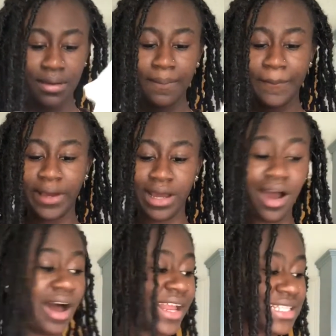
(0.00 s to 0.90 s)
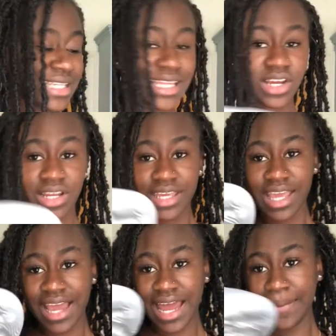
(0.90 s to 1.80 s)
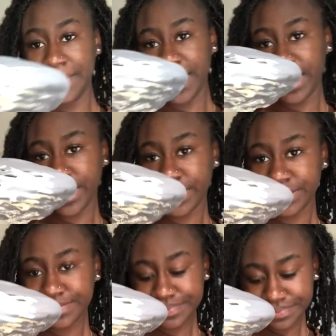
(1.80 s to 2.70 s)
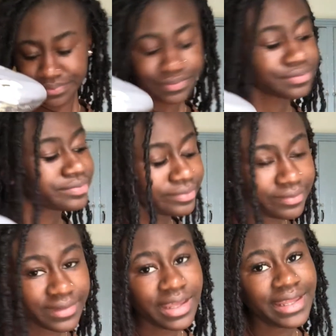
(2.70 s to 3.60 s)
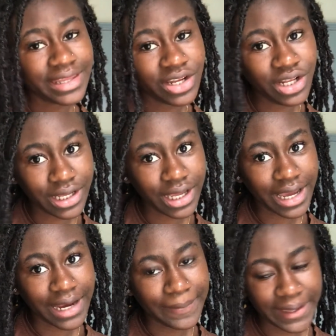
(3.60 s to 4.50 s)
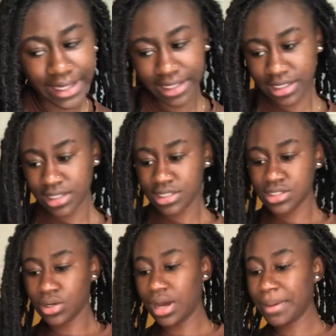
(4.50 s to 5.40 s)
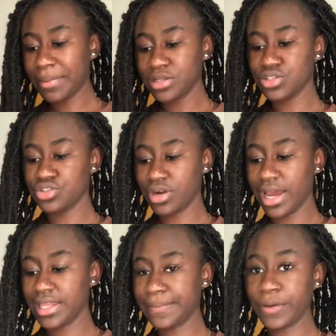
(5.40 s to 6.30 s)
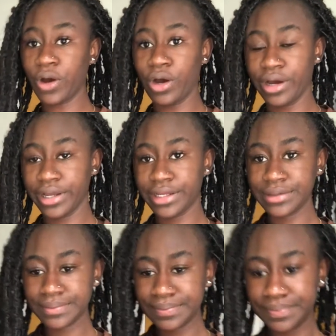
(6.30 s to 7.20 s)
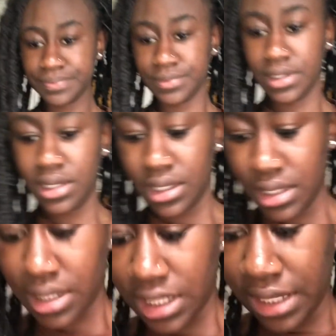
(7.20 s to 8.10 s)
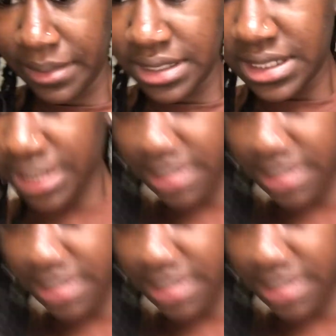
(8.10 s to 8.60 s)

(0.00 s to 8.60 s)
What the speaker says: But honestly, they're looking kind of big. They're llking kind of big. So I'm about to try them on. Let me take